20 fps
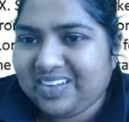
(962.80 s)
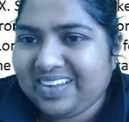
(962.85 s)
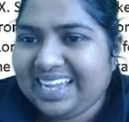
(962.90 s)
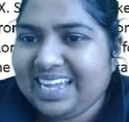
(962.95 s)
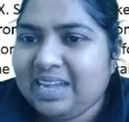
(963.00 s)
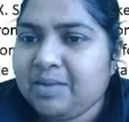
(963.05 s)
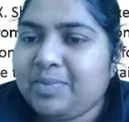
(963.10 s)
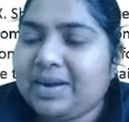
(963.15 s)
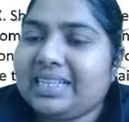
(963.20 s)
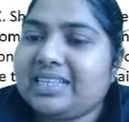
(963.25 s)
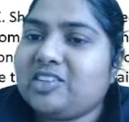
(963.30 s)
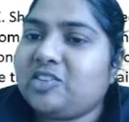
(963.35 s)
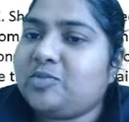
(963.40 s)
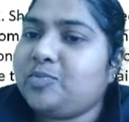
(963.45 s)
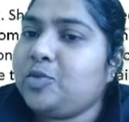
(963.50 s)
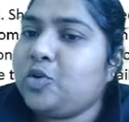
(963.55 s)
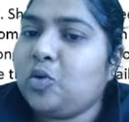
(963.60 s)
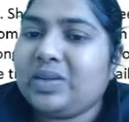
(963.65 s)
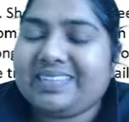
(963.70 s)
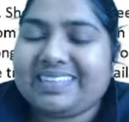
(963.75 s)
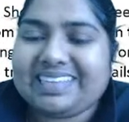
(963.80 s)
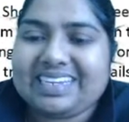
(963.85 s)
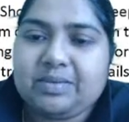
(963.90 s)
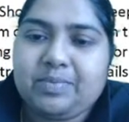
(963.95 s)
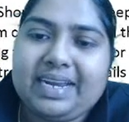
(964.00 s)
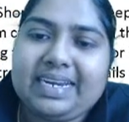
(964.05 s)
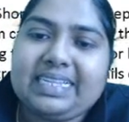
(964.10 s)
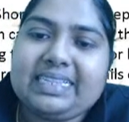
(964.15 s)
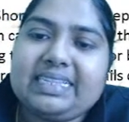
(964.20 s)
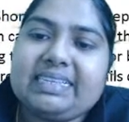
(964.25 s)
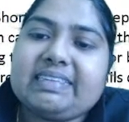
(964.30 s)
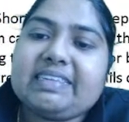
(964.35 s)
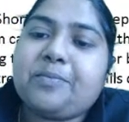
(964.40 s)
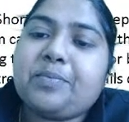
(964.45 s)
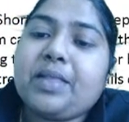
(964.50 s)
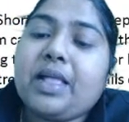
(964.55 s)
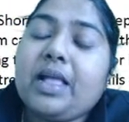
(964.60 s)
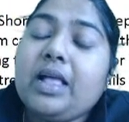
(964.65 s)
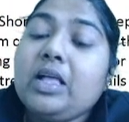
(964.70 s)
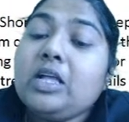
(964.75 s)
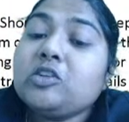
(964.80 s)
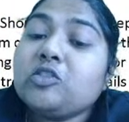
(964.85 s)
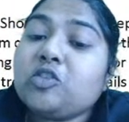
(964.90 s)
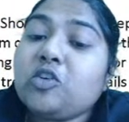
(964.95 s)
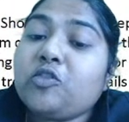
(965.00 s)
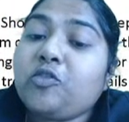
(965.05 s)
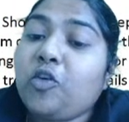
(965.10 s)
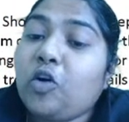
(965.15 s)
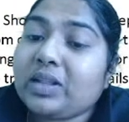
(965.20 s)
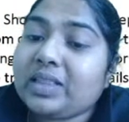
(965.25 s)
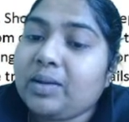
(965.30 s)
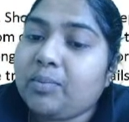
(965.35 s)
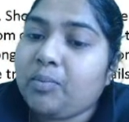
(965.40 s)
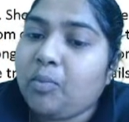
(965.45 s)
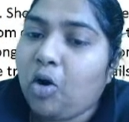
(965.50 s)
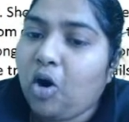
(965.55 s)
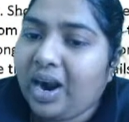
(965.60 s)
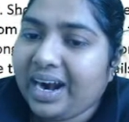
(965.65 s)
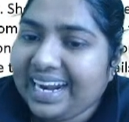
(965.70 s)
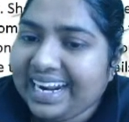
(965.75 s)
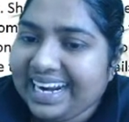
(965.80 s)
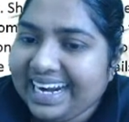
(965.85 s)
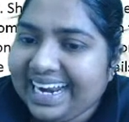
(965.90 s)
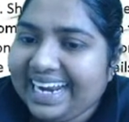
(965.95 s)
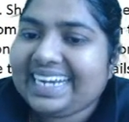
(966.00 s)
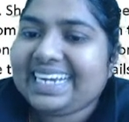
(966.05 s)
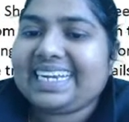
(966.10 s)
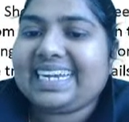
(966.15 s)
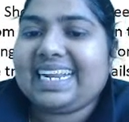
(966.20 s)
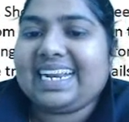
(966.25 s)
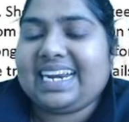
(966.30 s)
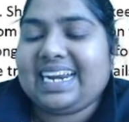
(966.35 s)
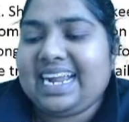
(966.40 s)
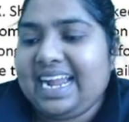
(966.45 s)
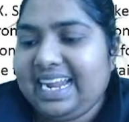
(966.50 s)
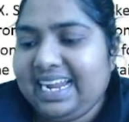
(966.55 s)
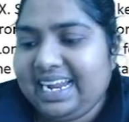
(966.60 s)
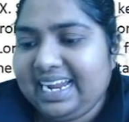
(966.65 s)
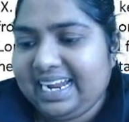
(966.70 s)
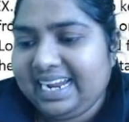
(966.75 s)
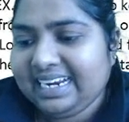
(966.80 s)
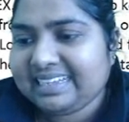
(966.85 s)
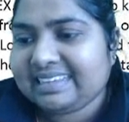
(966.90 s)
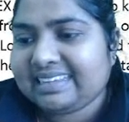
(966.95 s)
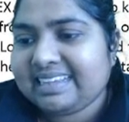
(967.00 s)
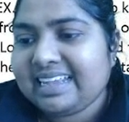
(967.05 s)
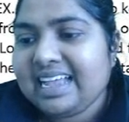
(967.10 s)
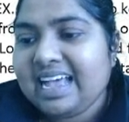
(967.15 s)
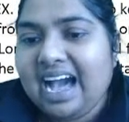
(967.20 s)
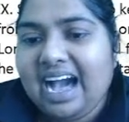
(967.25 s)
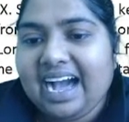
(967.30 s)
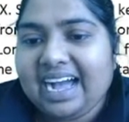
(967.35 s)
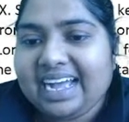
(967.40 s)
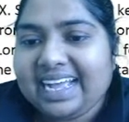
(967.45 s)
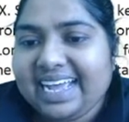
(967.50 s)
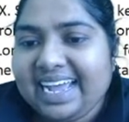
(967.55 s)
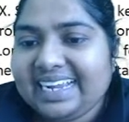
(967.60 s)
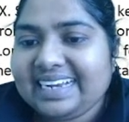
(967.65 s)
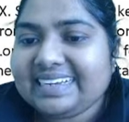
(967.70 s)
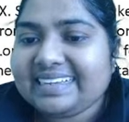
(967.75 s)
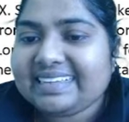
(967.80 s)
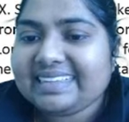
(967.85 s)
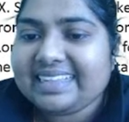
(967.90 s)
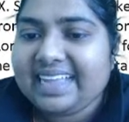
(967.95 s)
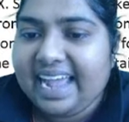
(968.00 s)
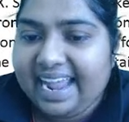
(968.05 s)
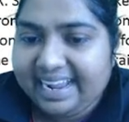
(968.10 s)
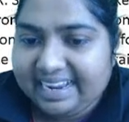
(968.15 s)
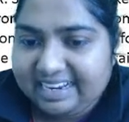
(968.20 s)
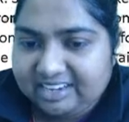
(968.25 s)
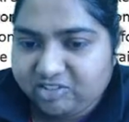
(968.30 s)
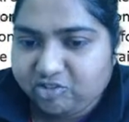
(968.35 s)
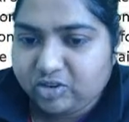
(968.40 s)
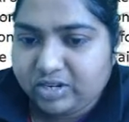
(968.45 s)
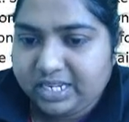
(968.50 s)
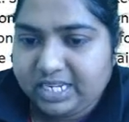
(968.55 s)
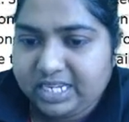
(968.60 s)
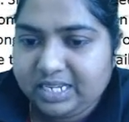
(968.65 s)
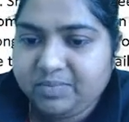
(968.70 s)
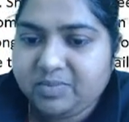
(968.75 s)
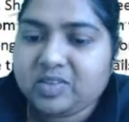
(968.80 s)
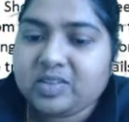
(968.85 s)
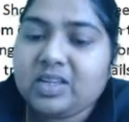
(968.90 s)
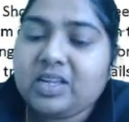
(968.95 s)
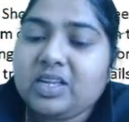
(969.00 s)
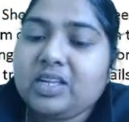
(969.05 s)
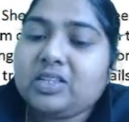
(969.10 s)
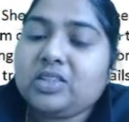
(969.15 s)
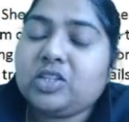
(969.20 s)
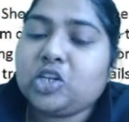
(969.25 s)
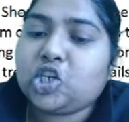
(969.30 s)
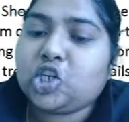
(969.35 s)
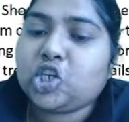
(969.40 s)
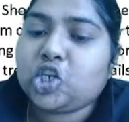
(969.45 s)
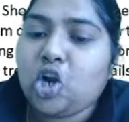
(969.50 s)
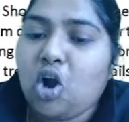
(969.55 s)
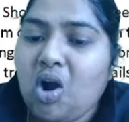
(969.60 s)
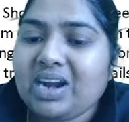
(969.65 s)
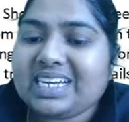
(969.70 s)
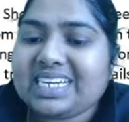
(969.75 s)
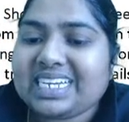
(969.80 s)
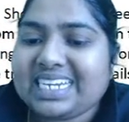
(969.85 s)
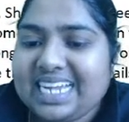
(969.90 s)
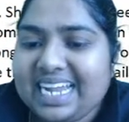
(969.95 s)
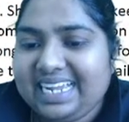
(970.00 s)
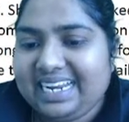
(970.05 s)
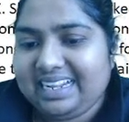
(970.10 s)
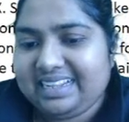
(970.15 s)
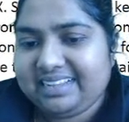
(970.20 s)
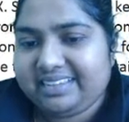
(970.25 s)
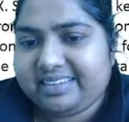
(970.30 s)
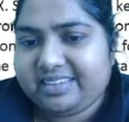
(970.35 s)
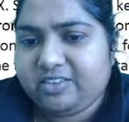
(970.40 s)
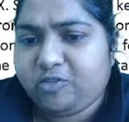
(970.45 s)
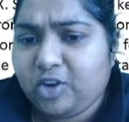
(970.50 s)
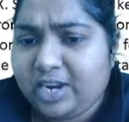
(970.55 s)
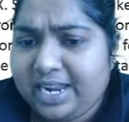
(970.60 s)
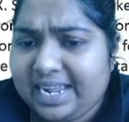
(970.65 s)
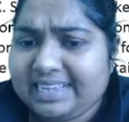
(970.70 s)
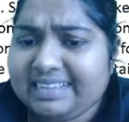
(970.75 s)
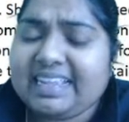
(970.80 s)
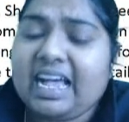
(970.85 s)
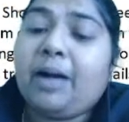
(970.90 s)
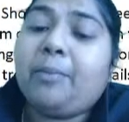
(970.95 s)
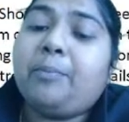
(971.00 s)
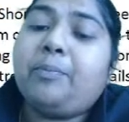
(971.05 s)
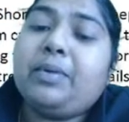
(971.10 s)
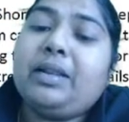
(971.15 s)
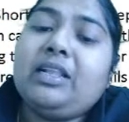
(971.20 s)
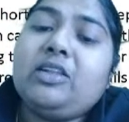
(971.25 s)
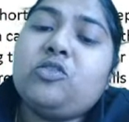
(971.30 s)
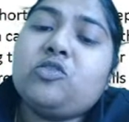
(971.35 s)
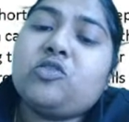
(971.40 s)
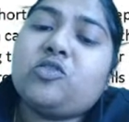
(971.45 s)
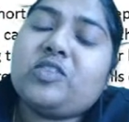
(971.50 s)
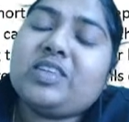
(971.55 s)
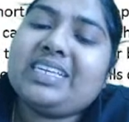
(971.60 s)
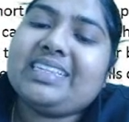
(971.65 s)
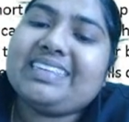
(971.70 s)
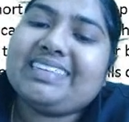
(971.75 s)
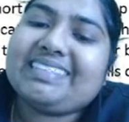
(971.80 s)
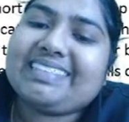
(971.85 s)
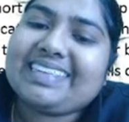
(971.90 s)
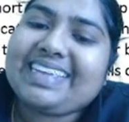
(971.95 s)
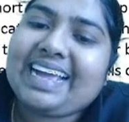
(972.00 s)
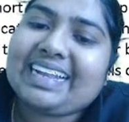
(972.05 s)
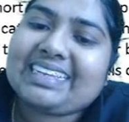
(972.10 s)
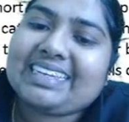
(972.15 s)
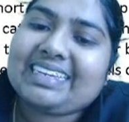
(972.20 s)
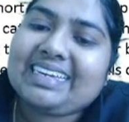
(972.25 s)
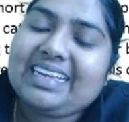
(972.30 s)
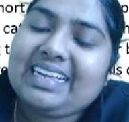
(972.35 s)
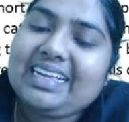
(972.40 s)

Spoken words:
Okay, but this mu is remaining the same. So, for the moderate rates against the extremes, the short tails, for example, you see this cat.